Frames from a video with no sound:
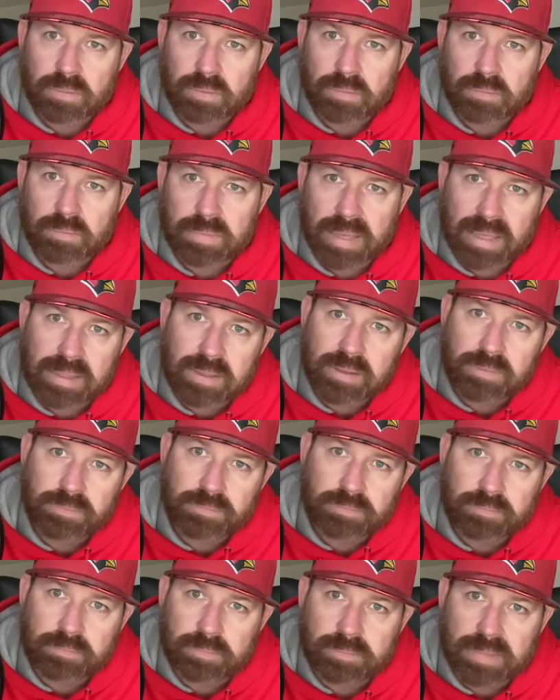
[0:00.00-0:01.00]
that's
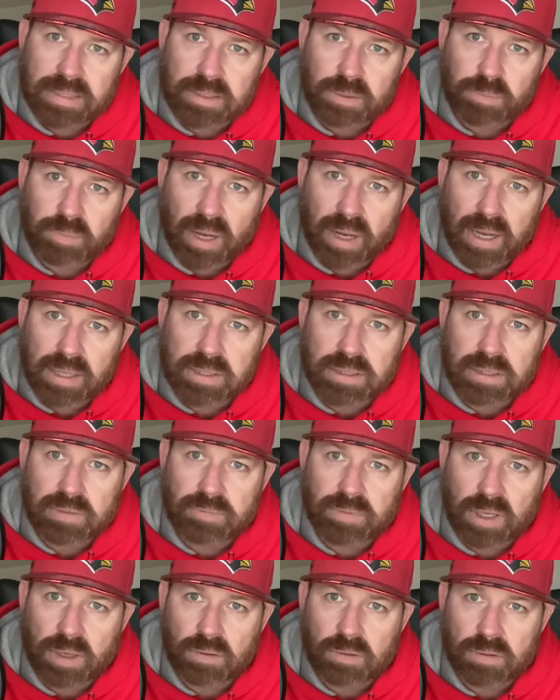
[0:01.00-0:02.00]
that's a positive
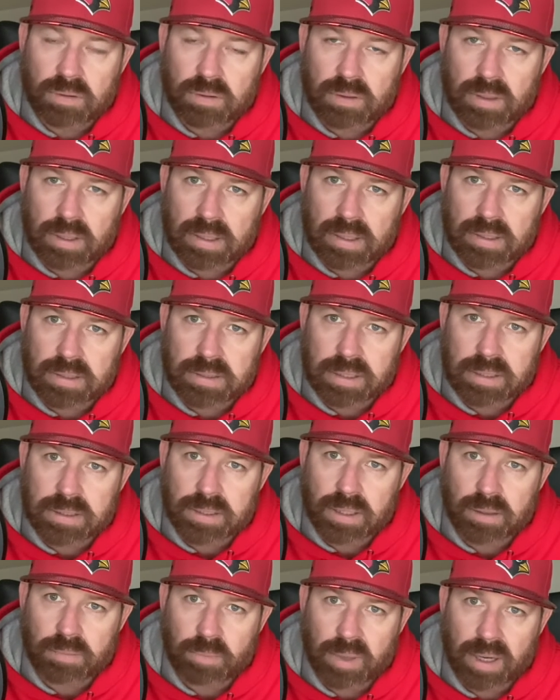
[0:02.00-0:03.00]
note. Uh,
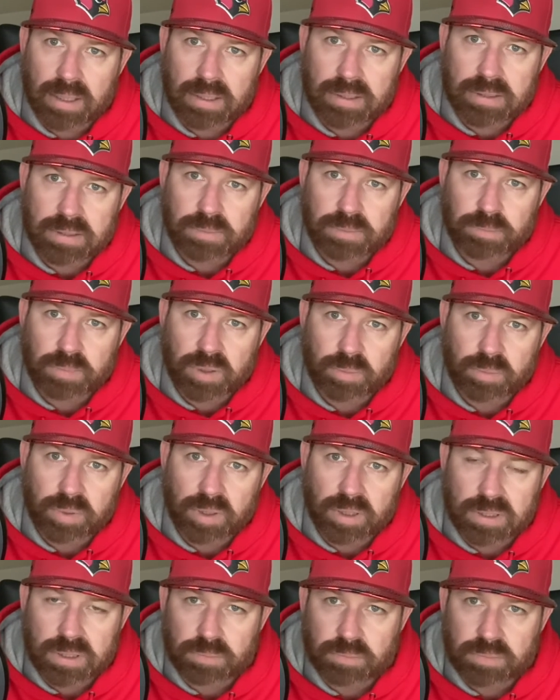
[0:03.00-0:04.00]
600 bucks per
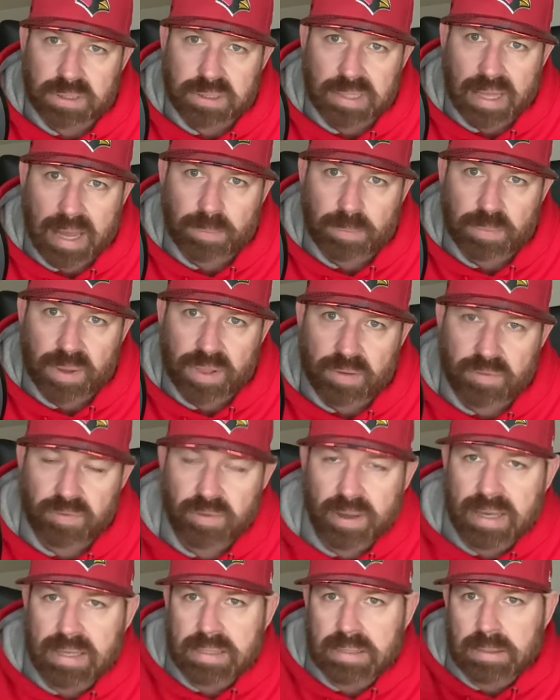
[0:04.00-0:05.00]
person, slap in the
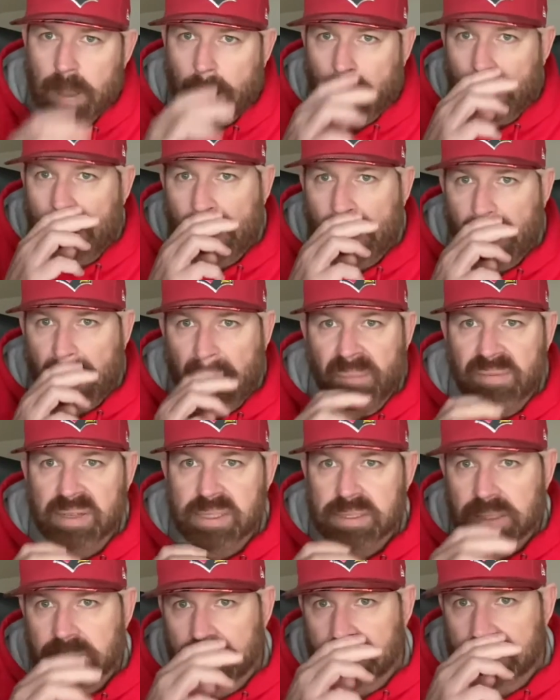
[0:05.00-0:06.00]
face.
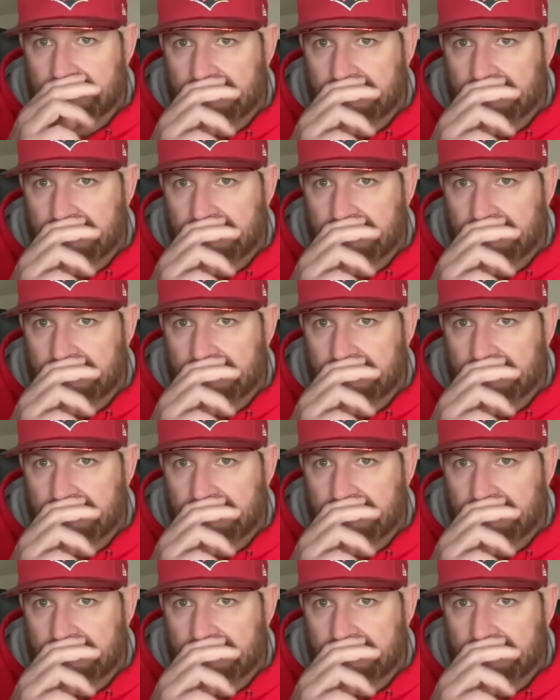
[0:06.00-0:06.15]
Obviously, there's